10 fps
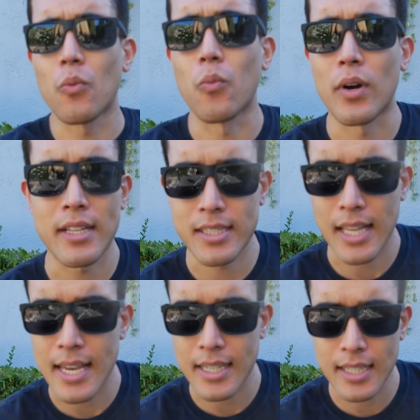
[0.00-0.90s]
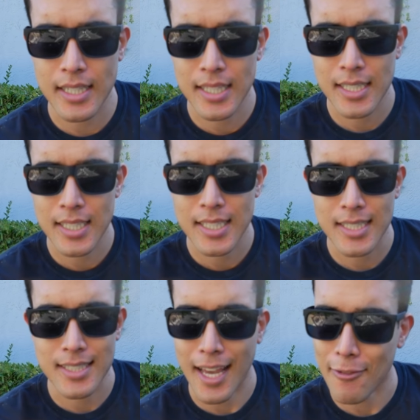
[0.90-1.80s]
what it's like
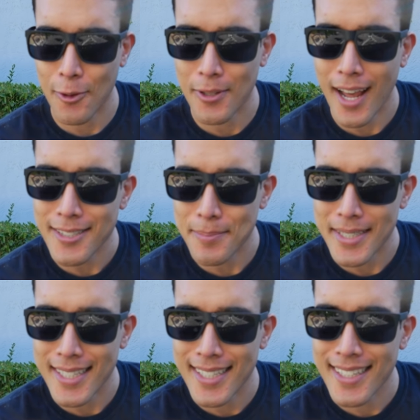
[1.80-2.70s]
to have a colonoscopy.